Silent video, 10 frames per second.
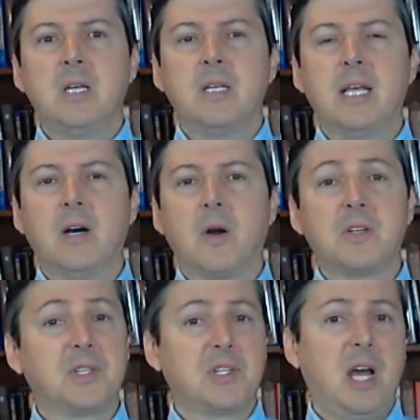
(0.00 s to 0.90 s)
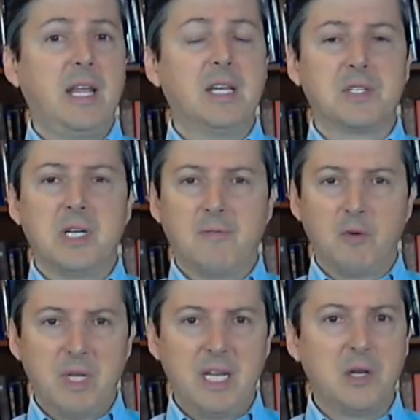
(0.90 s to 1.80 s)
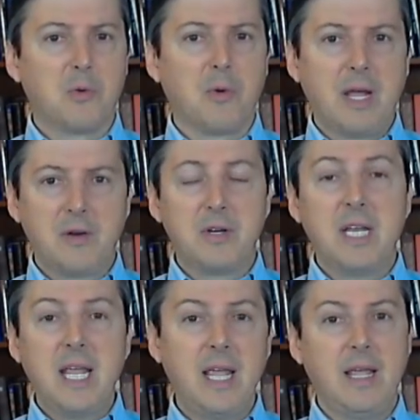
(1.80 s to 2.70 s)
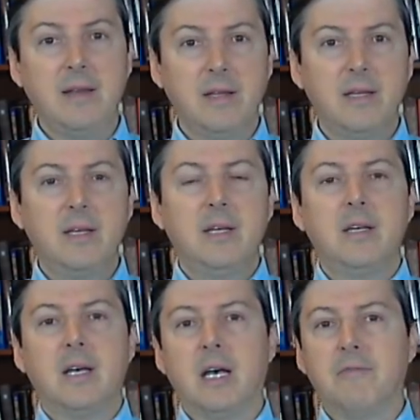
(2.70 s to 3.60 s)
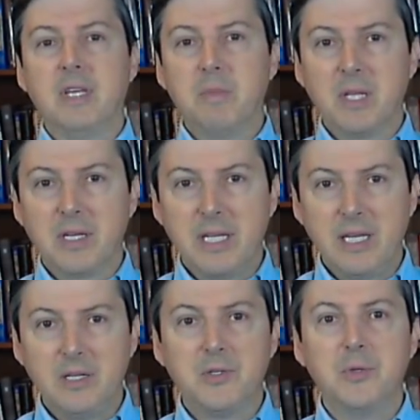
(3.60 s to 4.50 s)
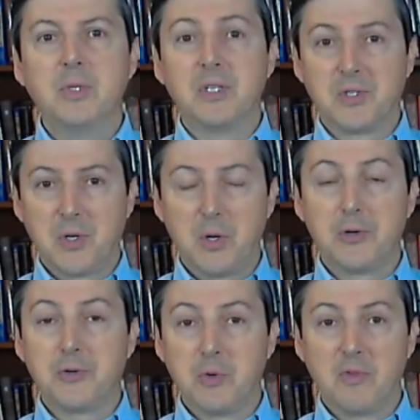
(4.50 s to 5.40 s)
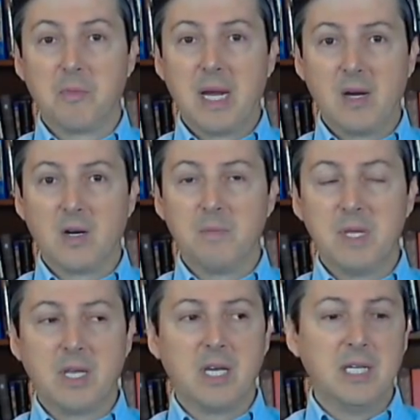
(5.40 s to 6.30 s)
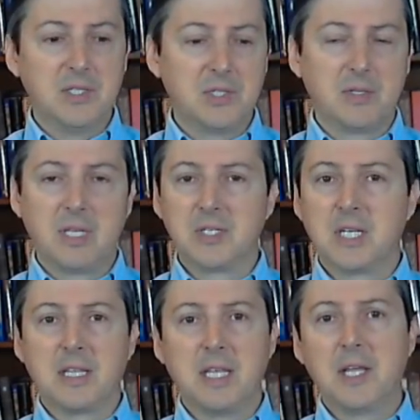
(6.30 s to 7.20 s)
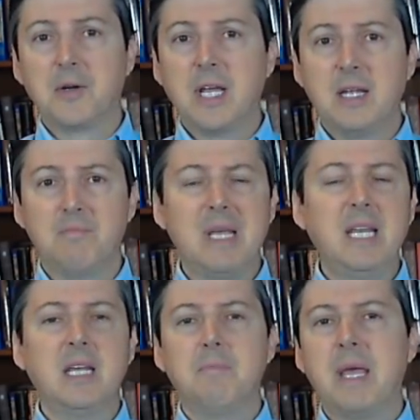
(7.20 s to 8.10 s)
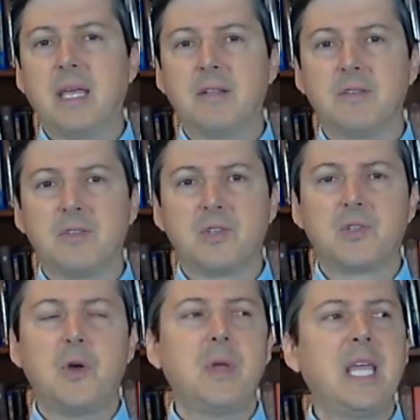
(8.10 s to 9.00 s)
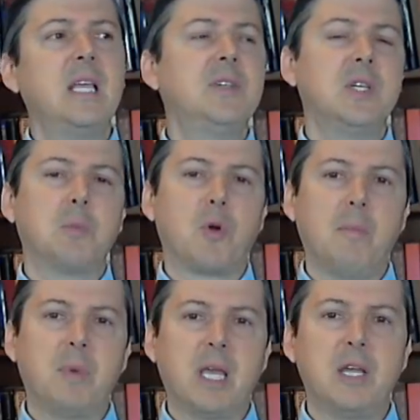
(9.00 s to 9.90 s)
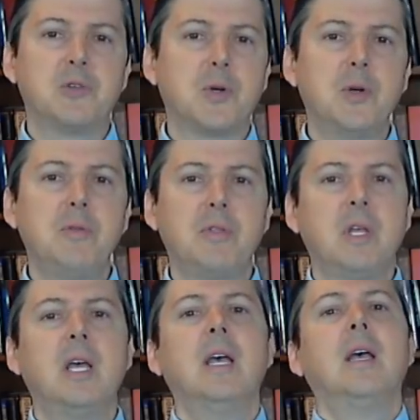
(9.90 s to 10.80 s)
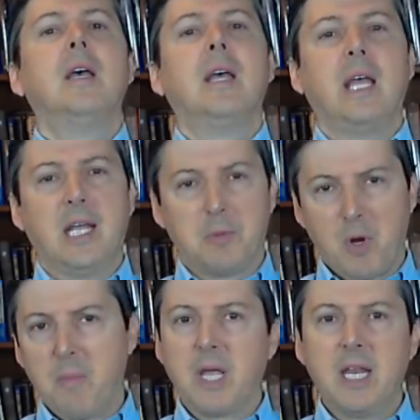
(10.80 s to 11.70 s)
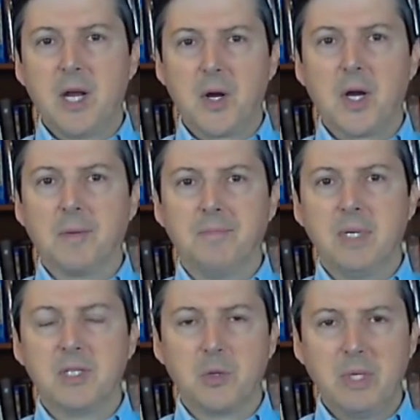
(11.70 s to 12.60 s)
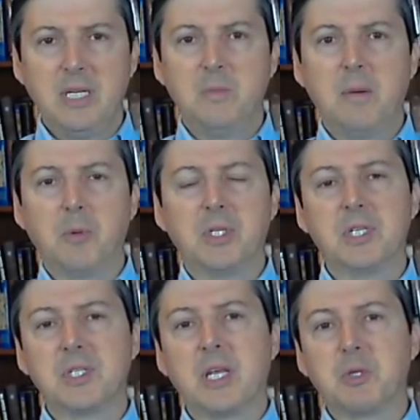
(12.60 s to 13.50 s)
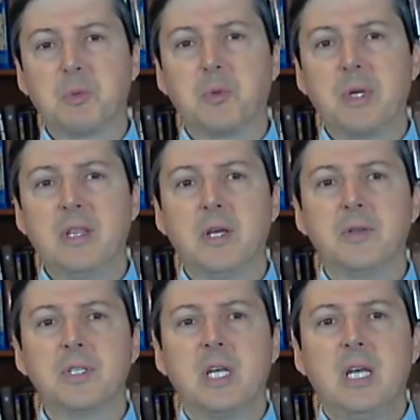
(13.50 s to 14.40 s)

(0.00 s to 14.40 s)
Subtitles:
Now, our society has never been in greater need of the ability to discern truth from error because things like the internet, media make it so easy to propagate truth and to propagate error. And so we need to be able to distinguish between those.